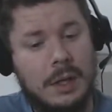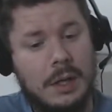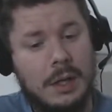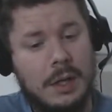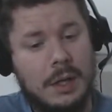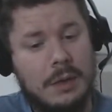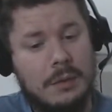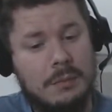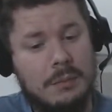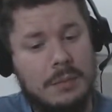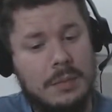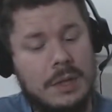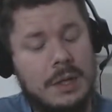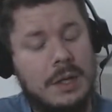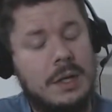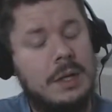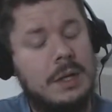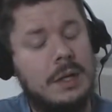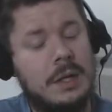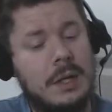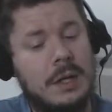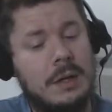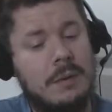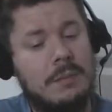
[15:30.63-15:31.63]
and
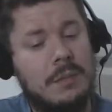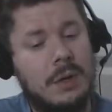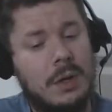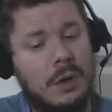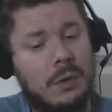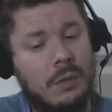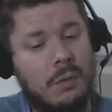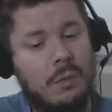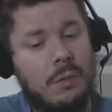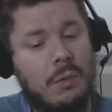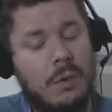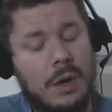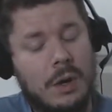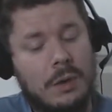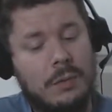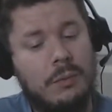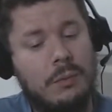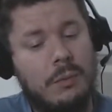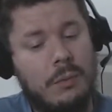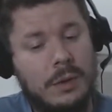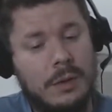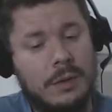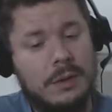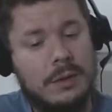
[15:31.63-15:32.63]
become
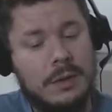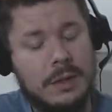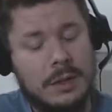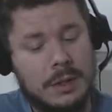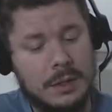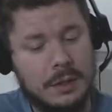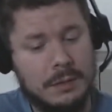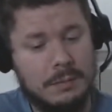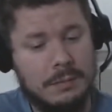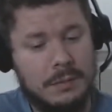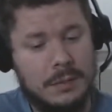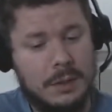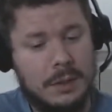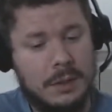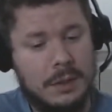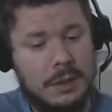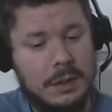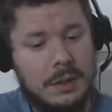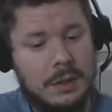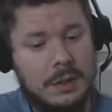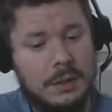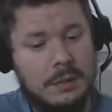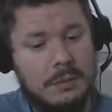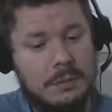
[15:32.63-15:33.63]
one with him,
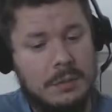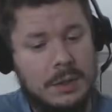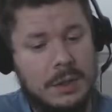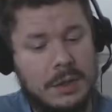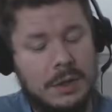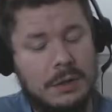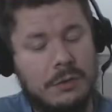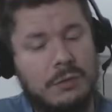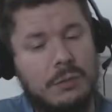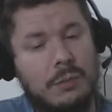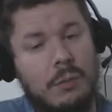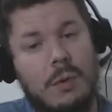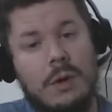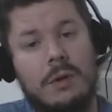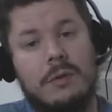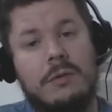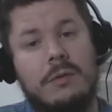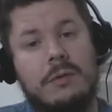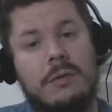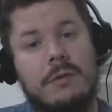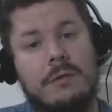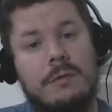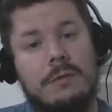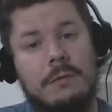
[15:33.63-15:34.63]
because
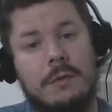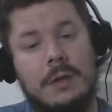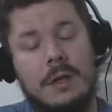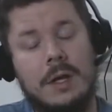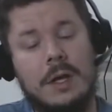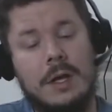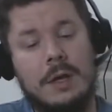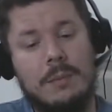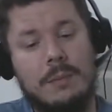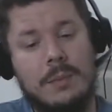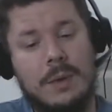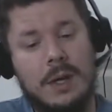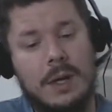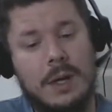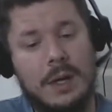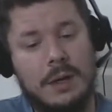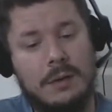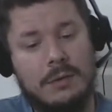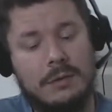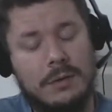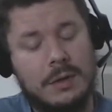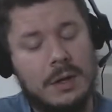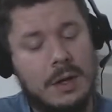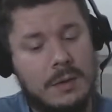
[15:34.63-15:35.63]
once the flame
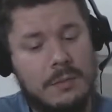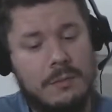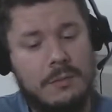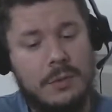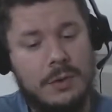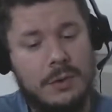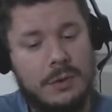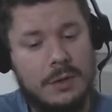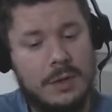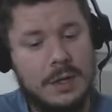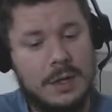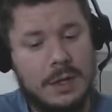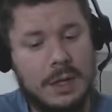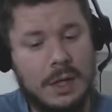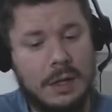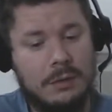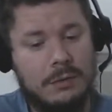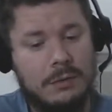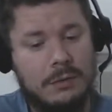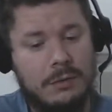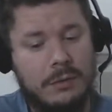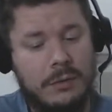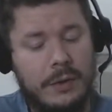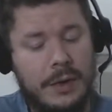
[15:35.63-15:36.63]
has come within
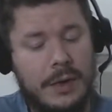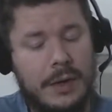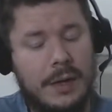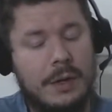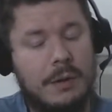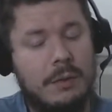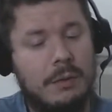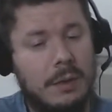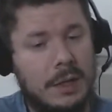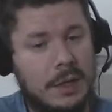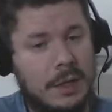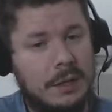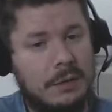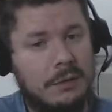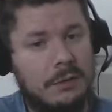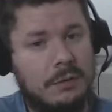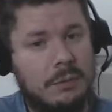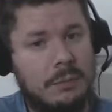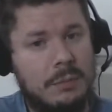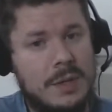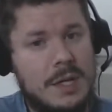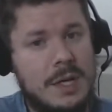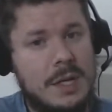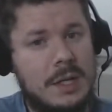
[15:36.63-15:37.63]
us, we can
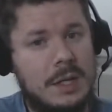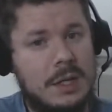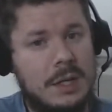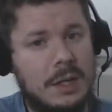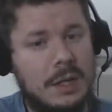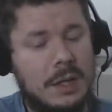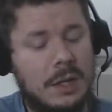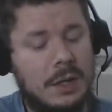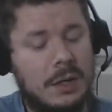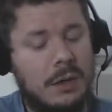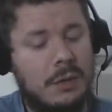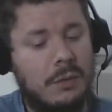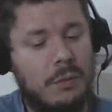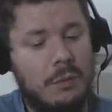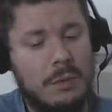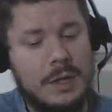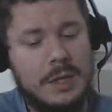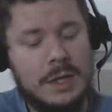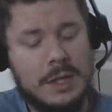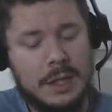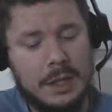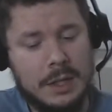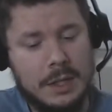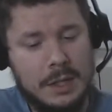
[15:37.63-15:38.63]
speak, we
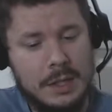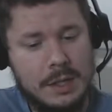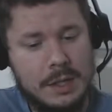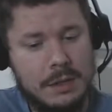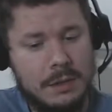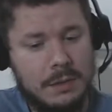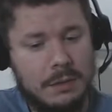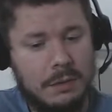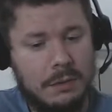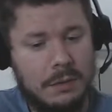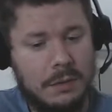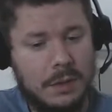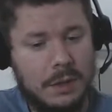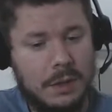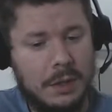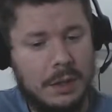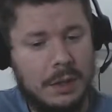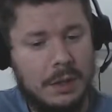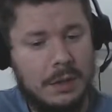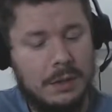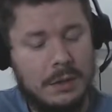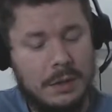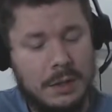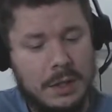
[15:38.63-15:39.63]
can heal.
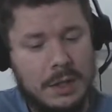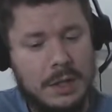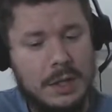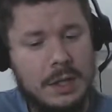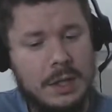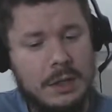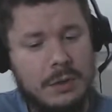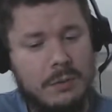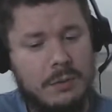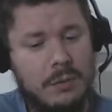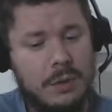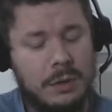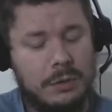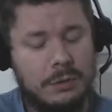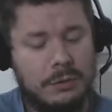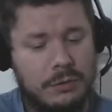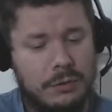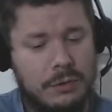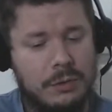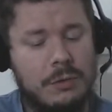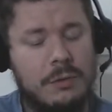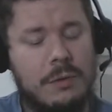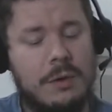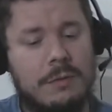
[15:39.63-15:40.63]
He will
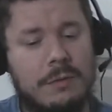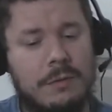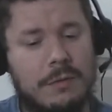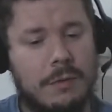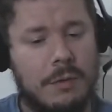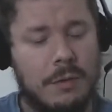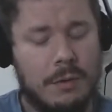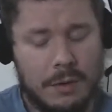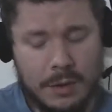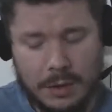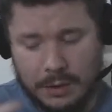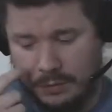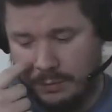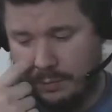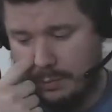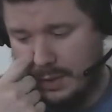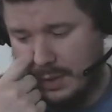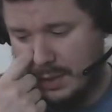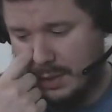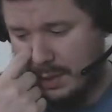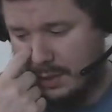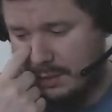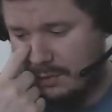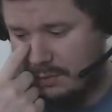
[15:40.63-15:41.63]
do it for us,
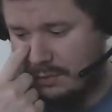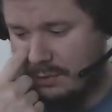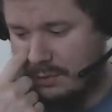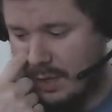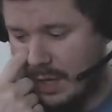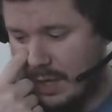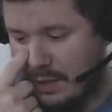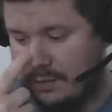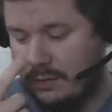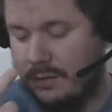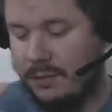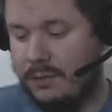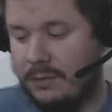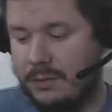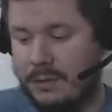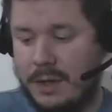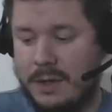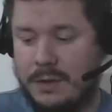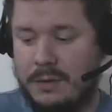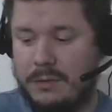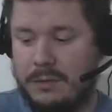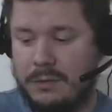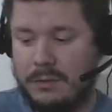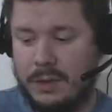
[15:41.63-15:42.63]
because as it
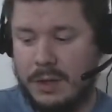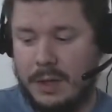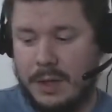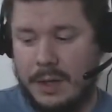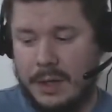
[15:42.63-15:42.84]
says,